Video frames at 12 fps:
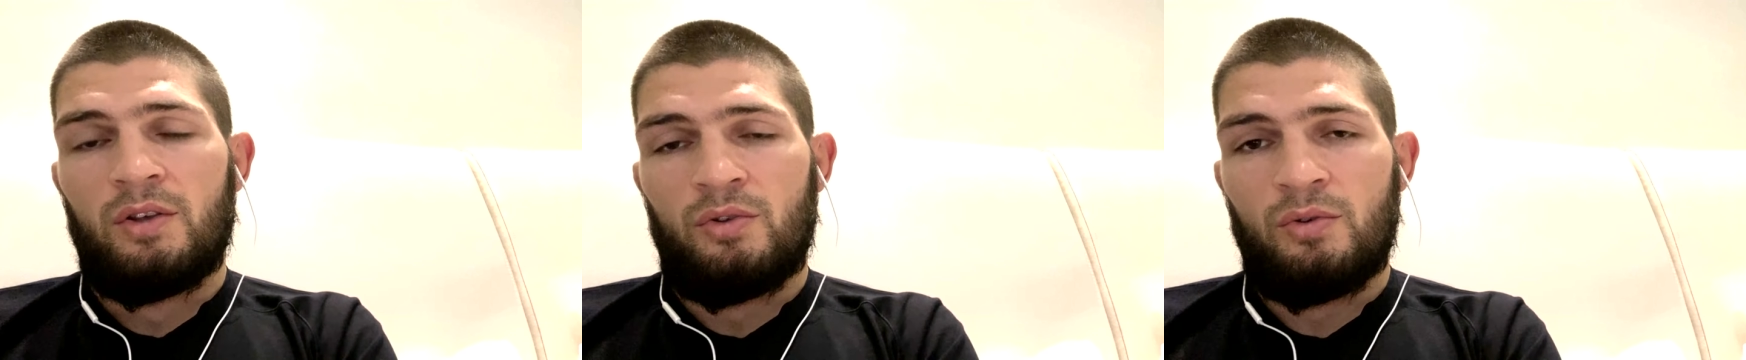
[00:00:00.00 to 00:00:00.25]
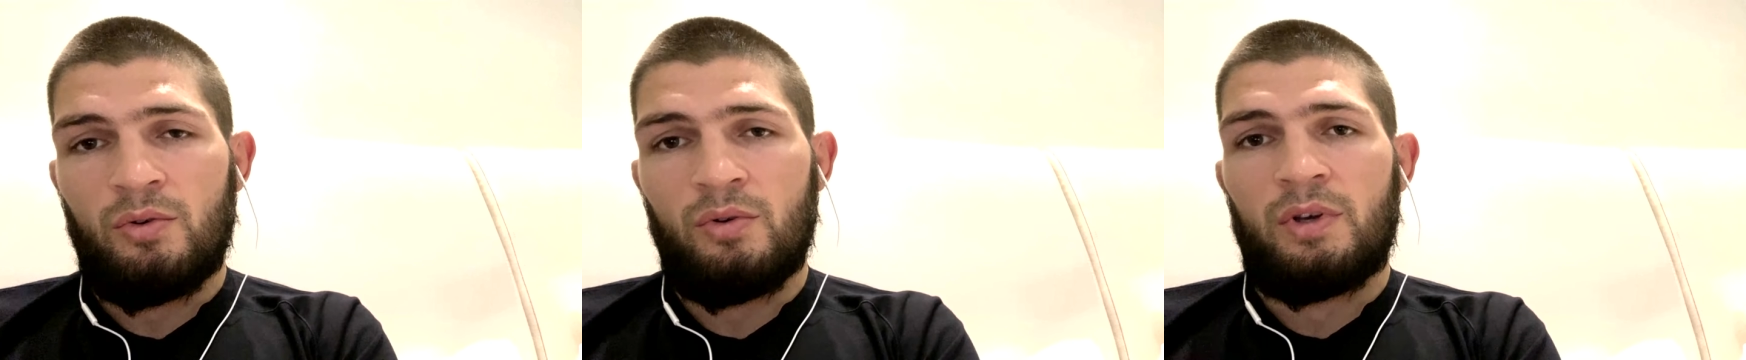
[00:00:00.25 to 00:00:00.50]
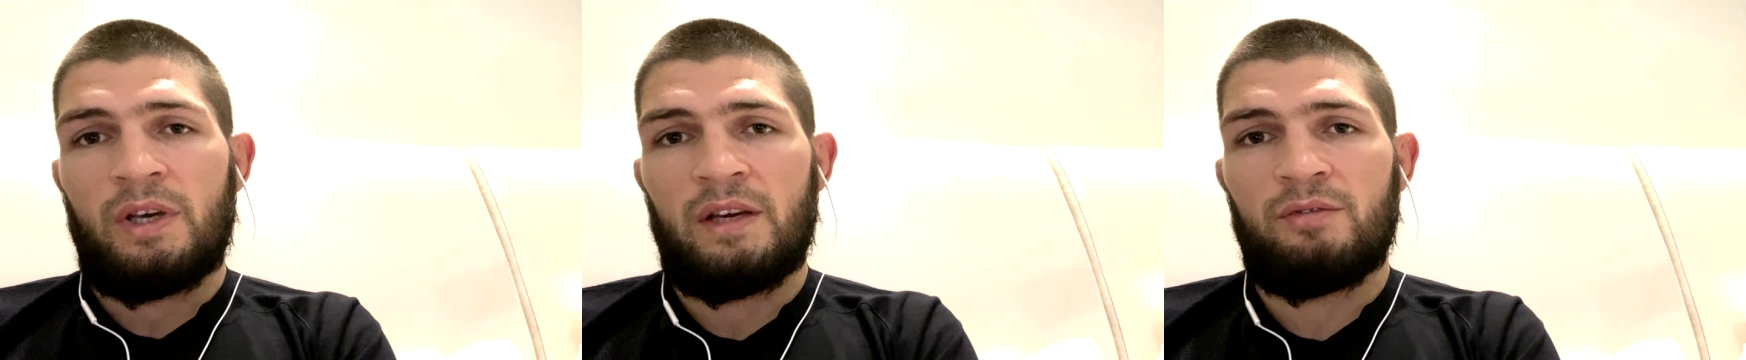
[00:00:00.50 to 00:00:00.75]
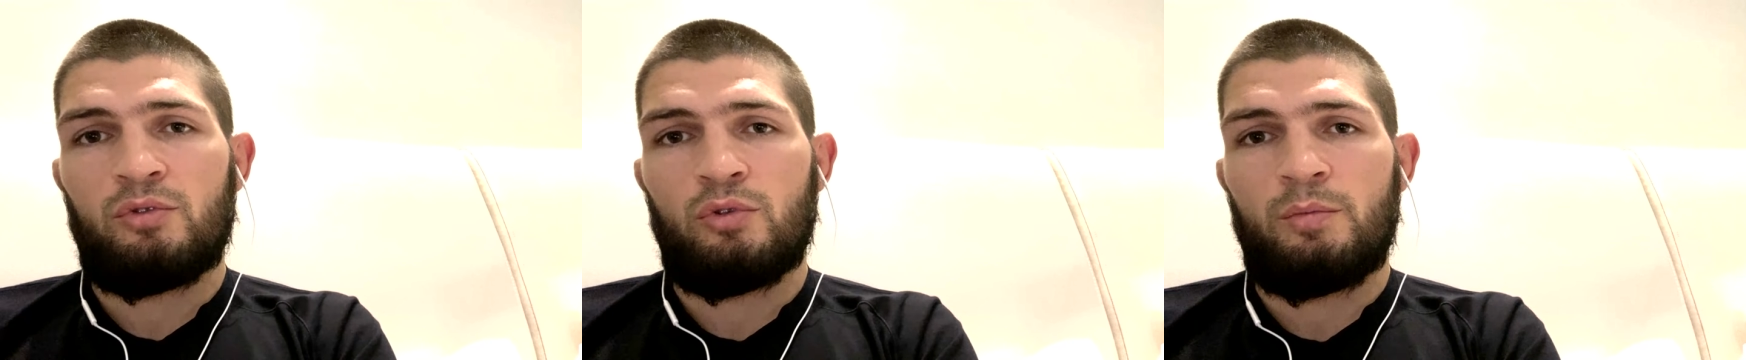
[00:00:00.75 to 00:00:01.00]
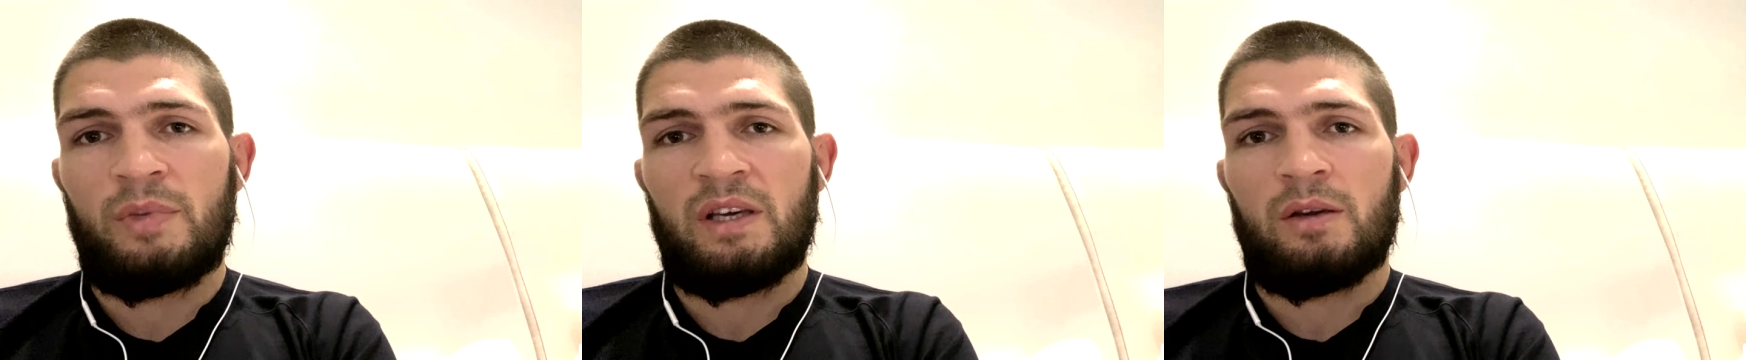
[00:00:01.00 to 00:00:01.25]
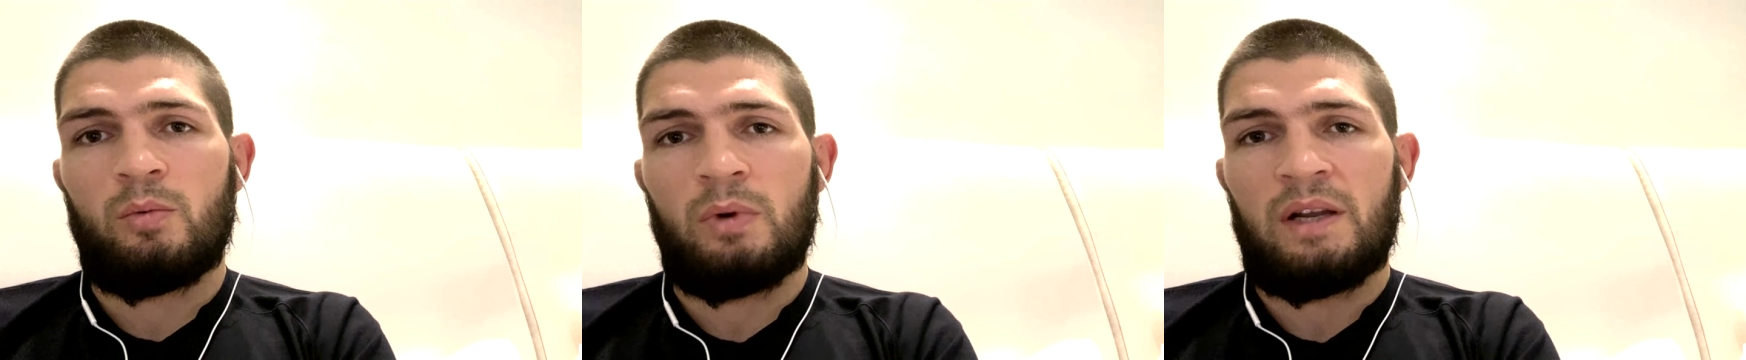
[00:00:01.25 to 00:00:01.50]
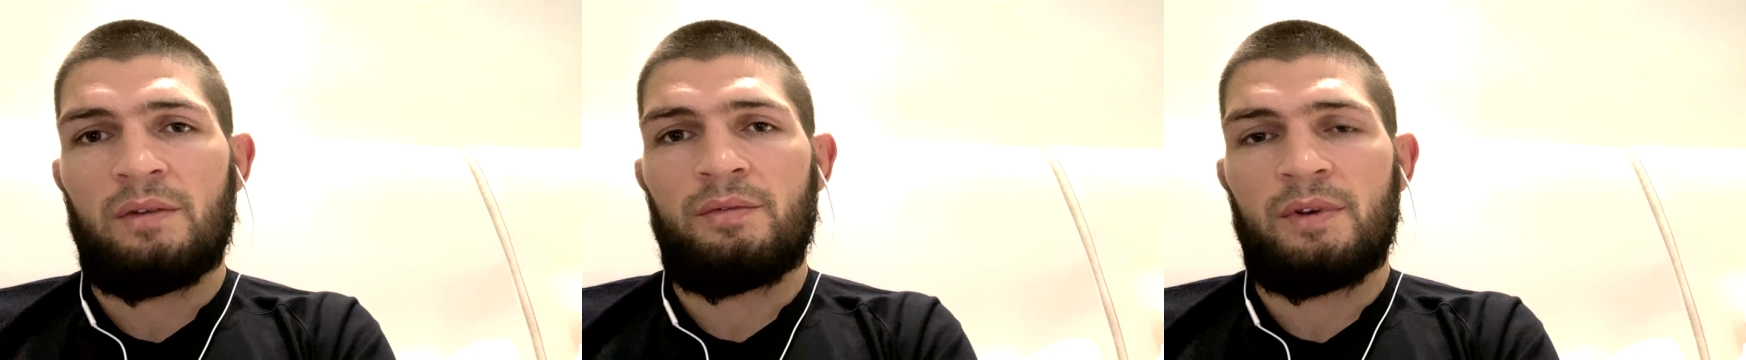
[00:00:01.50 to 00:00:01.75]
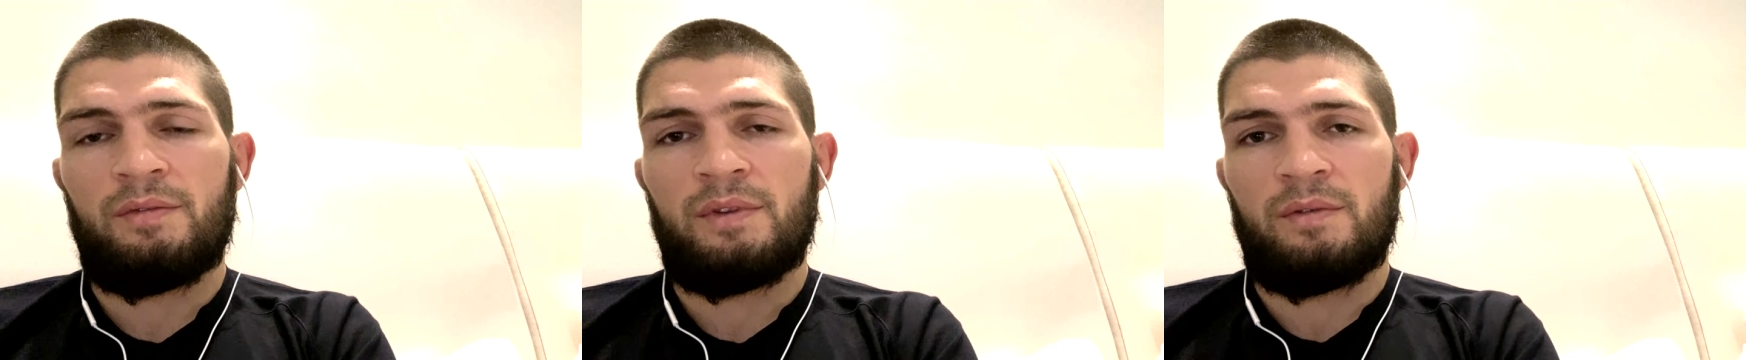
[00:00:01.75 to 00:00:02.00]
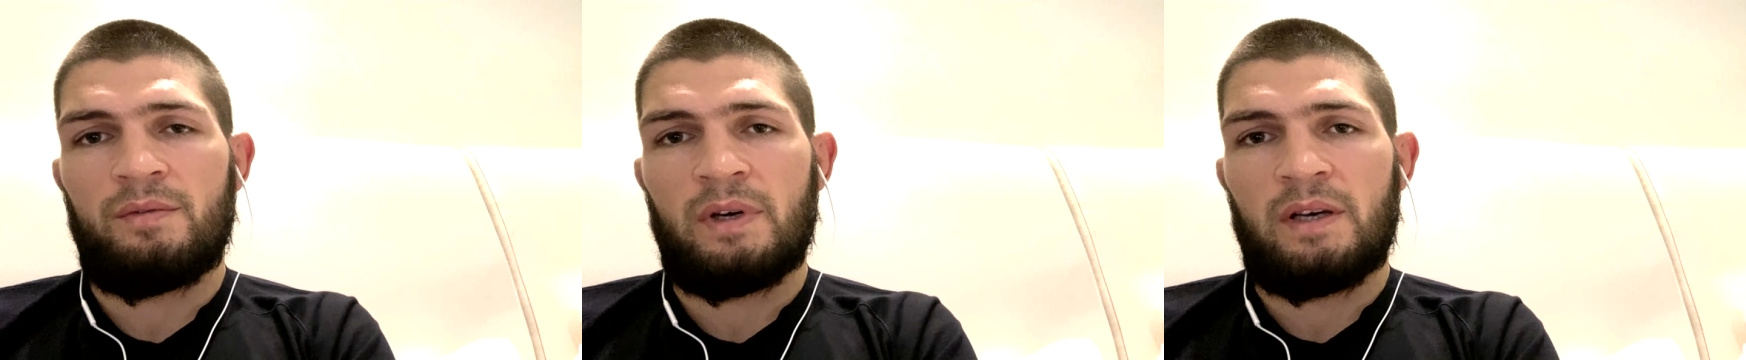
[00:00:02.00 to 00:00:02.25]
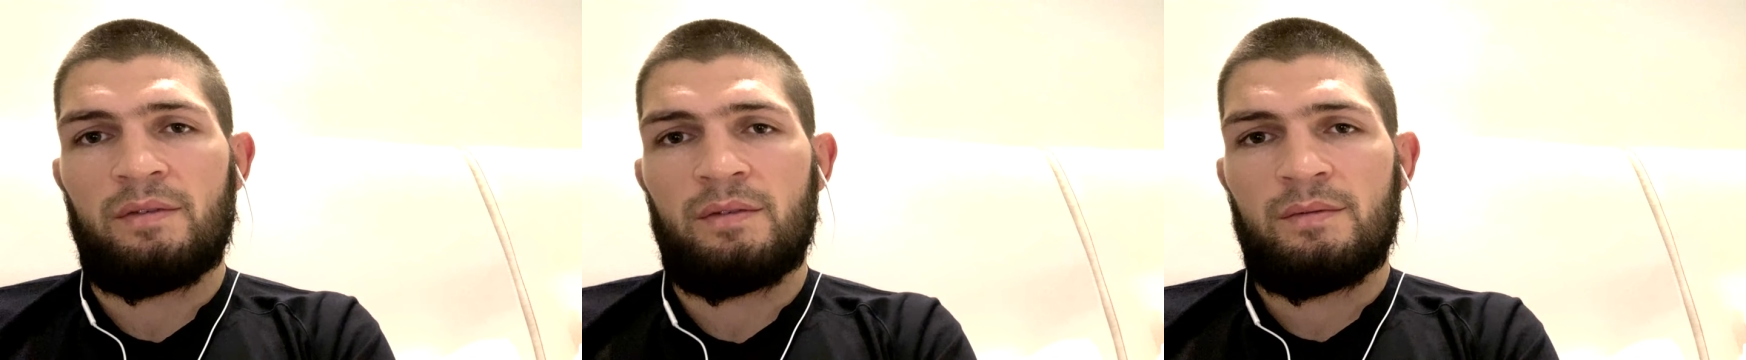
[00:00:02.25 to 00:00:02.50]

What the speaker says: you have to make 155.